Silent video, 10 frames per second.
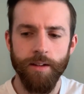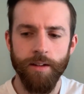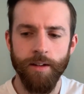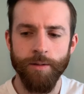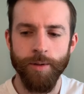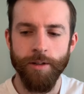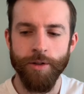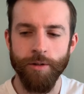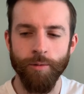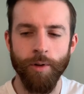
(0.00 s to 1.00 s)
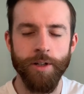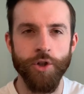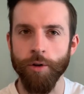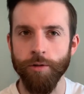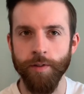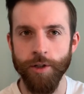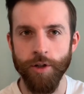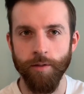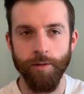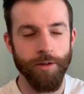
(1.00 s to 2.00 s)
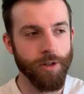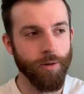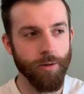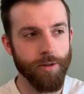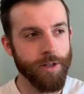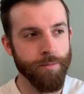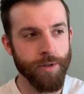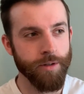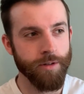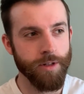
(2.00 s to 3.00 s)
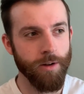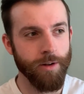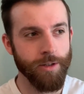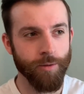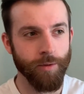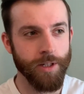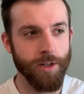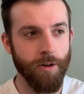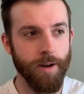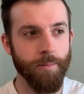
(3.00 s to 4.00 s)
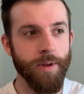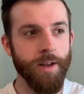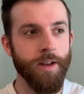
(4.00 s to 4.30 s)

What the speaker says: And we used to always joke with each other. We used to quote Simpsons lines all the time,